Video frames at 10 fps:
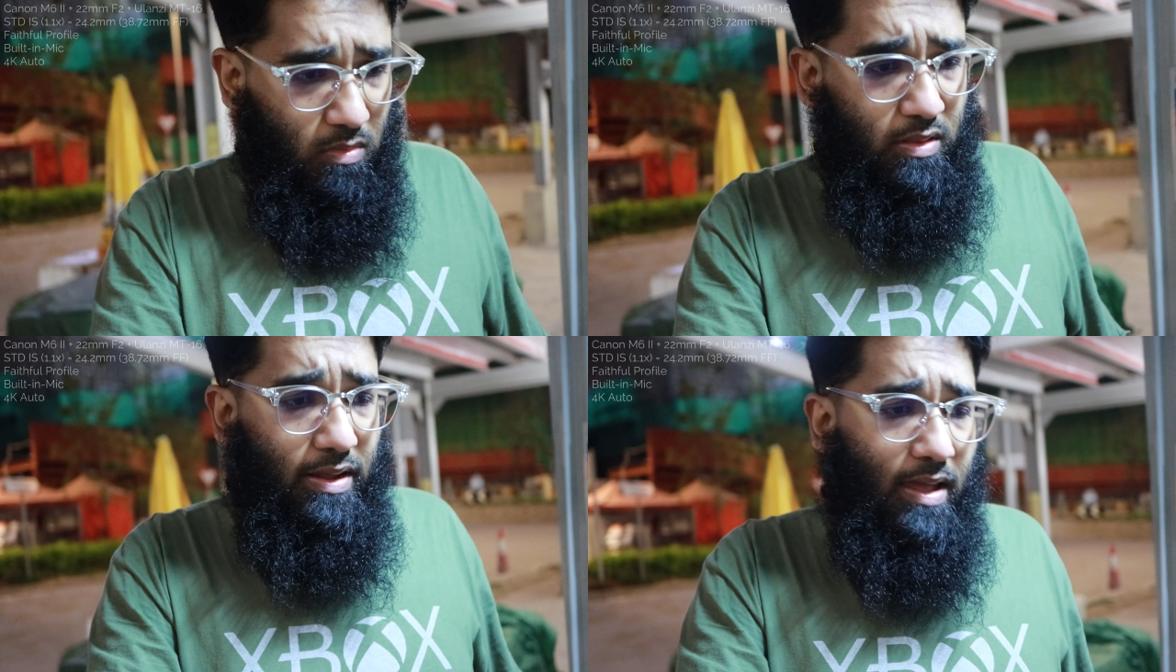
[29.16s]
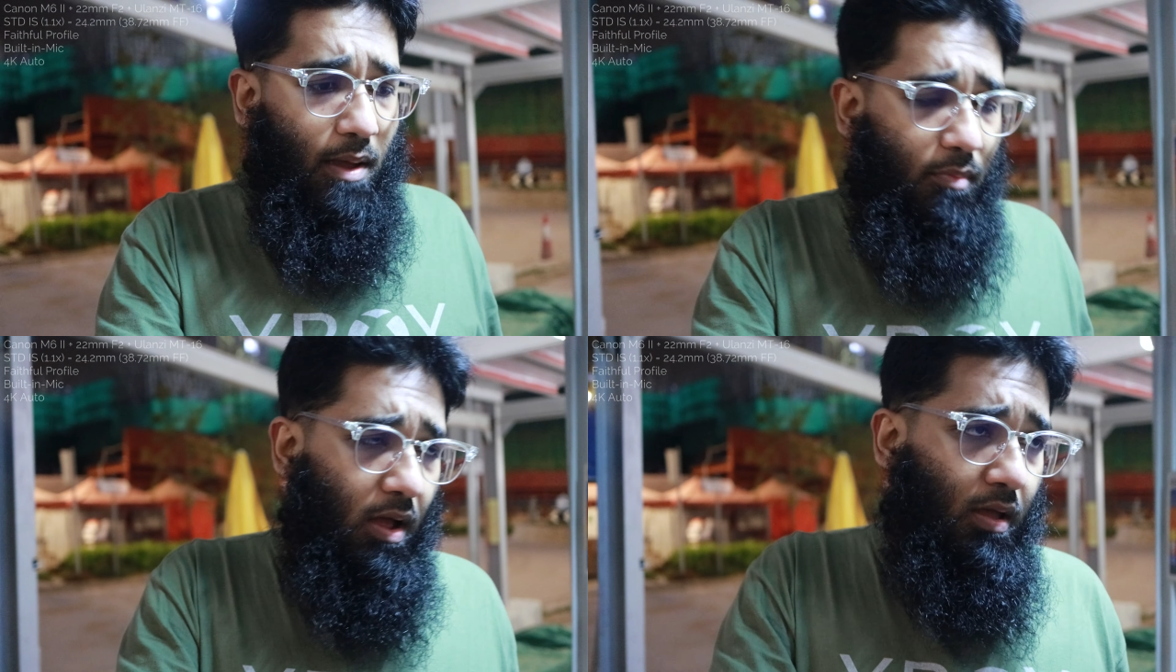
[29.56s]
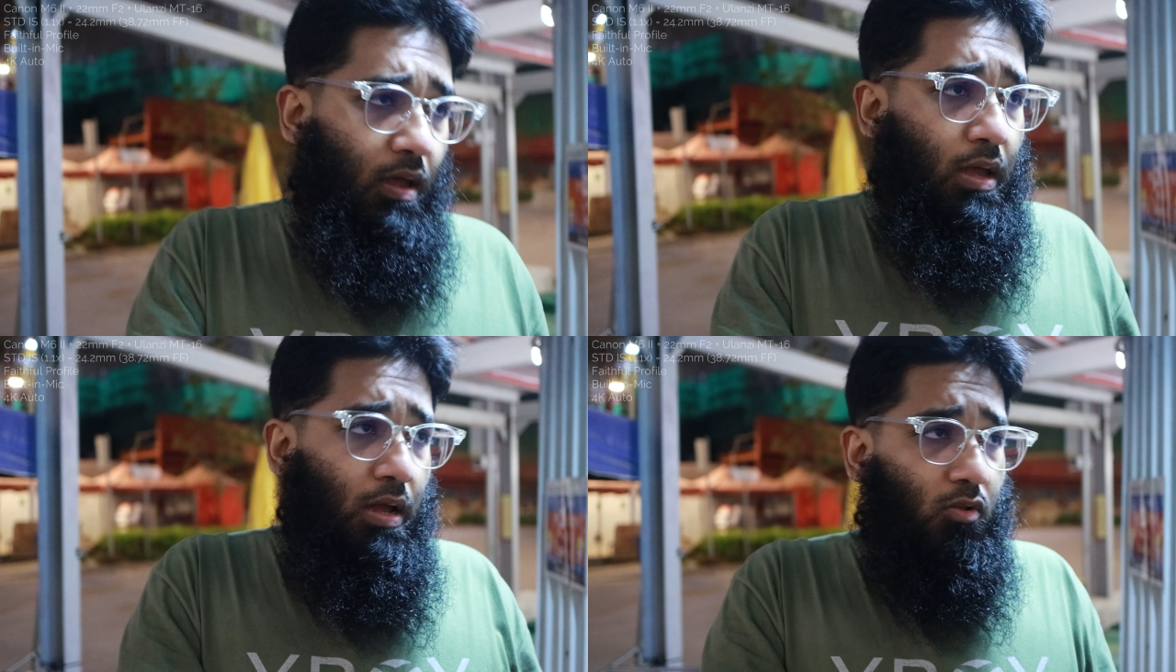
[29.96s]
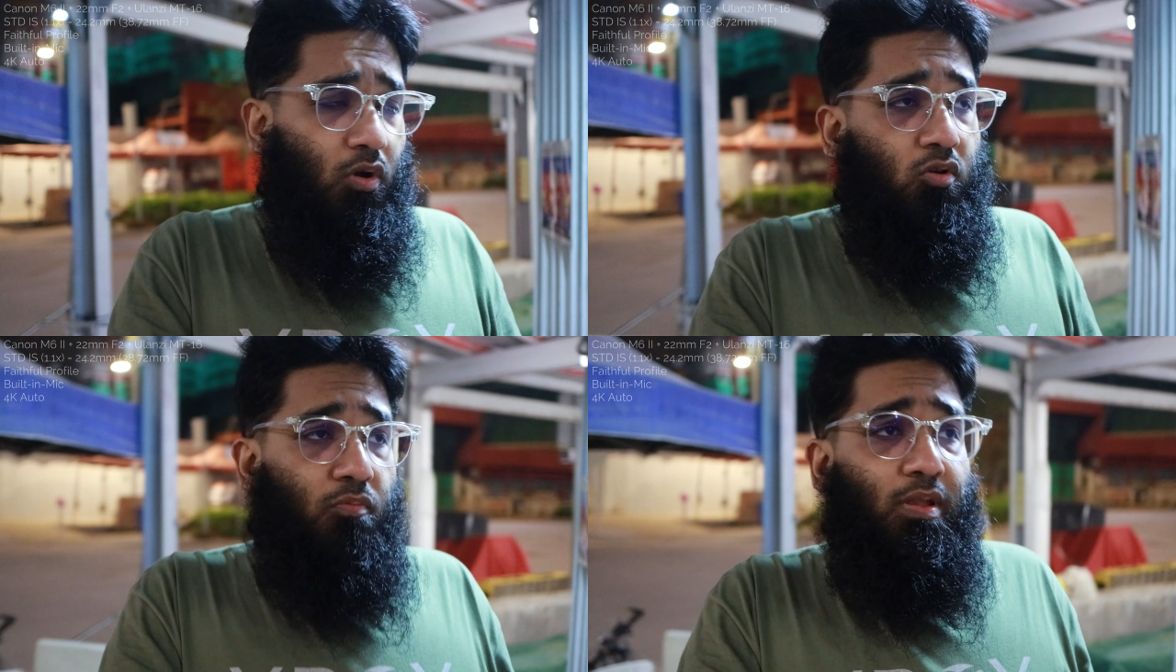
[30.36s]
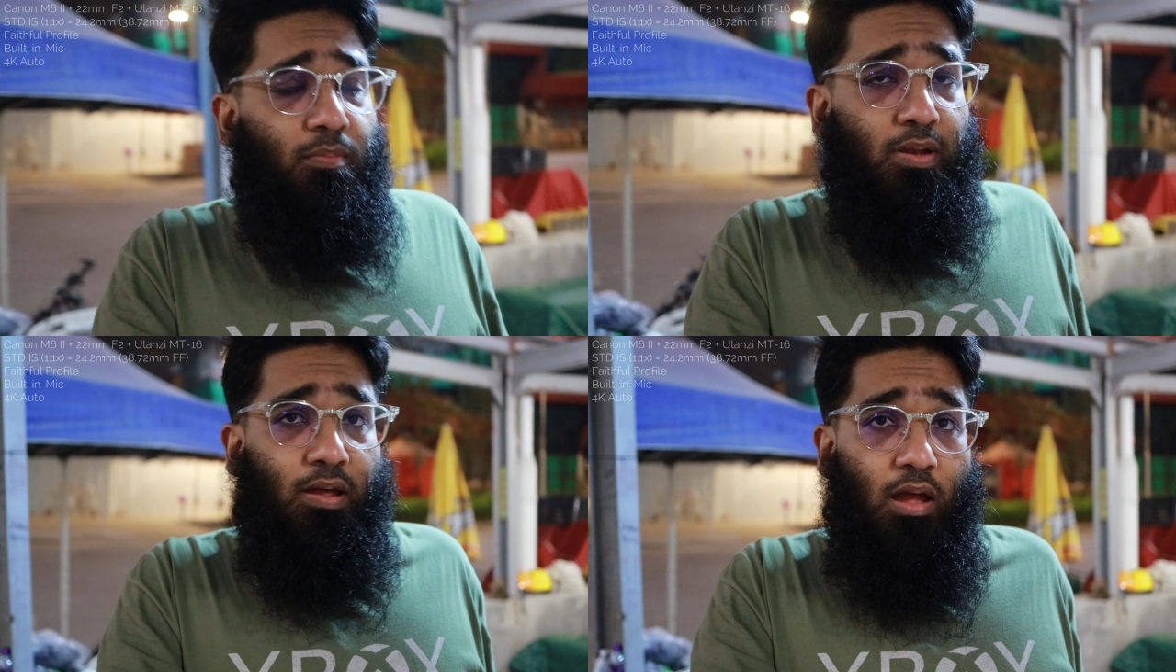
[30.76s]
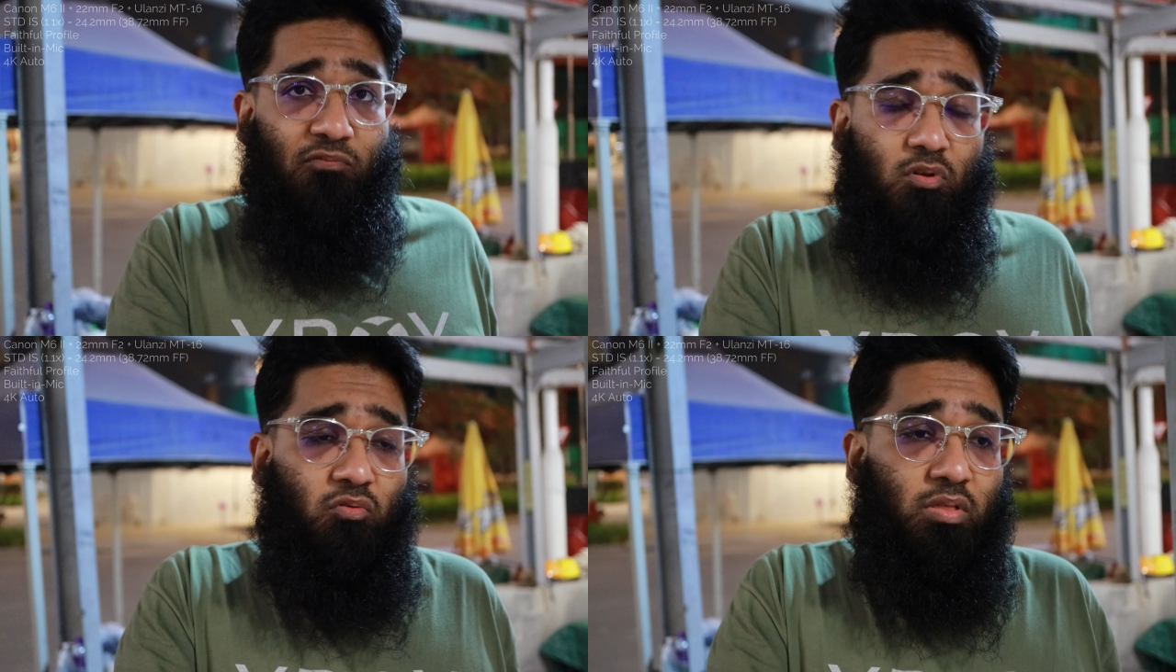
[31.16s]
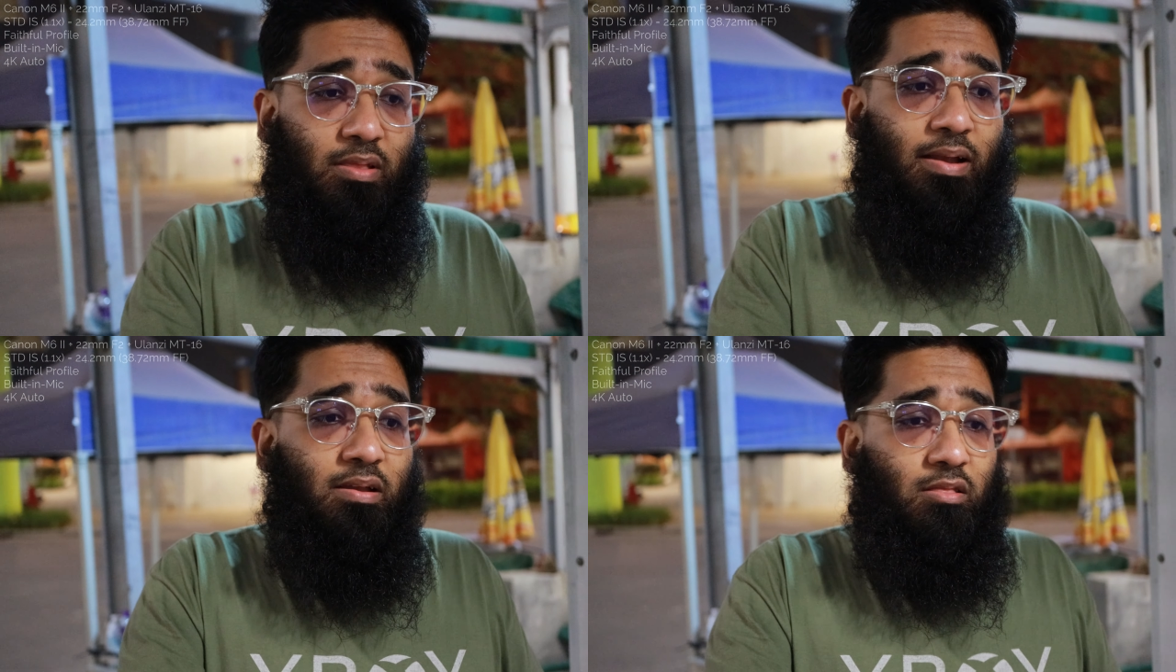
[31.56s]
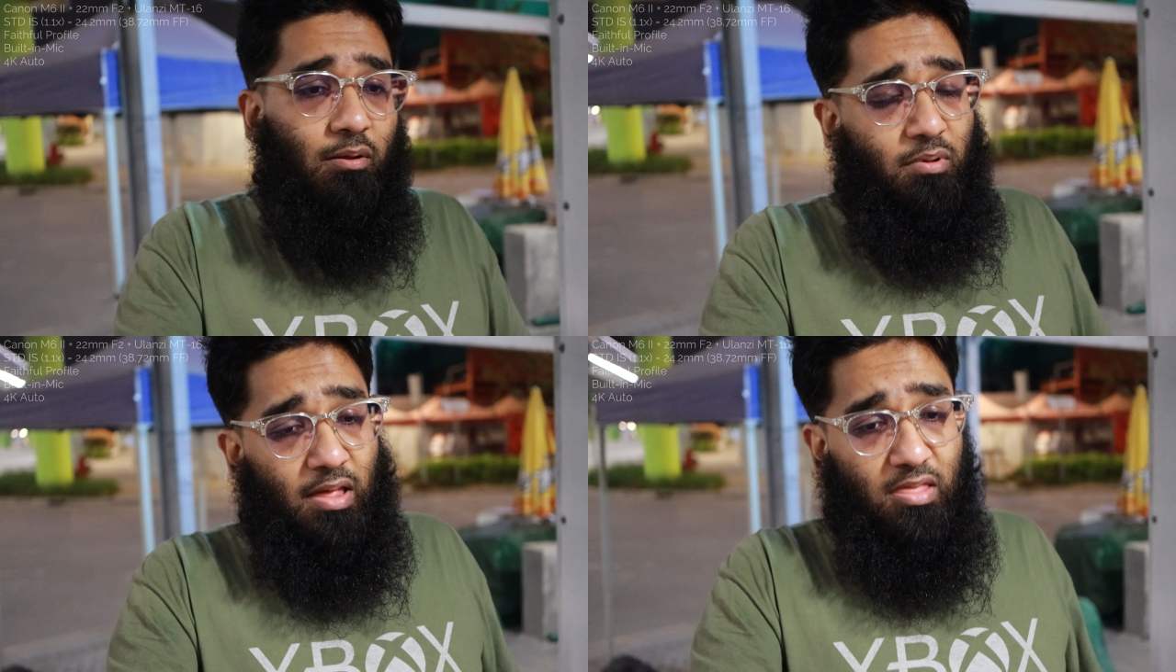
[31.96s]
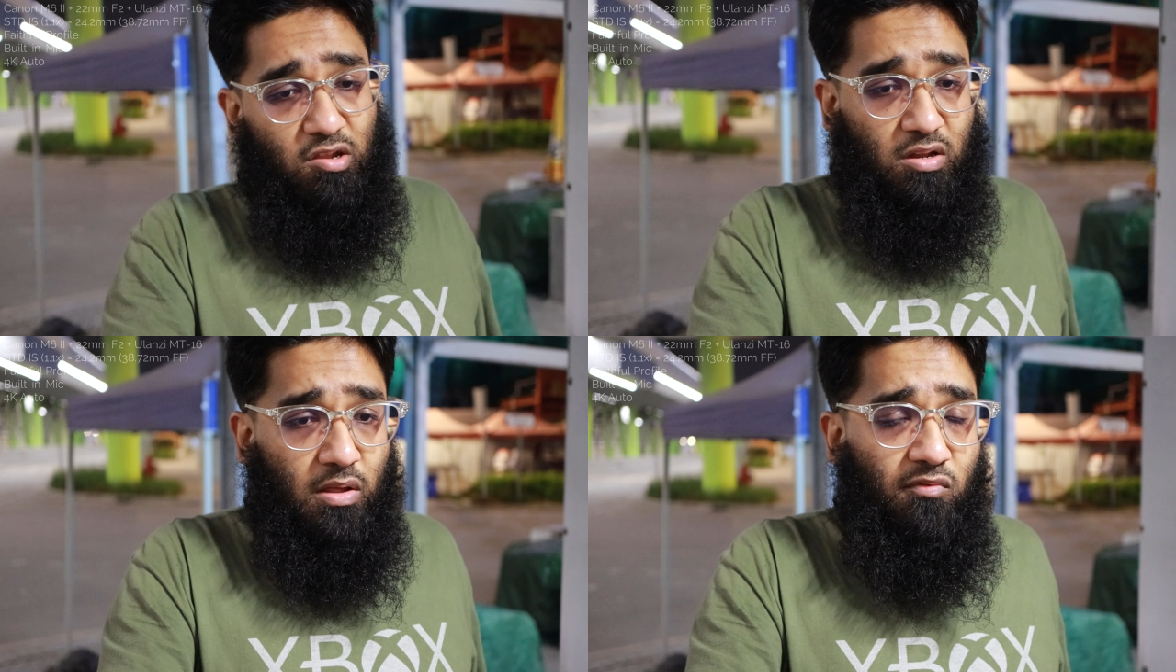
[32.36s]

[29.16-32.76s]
the camera. 22mm f2 is standard stabilization.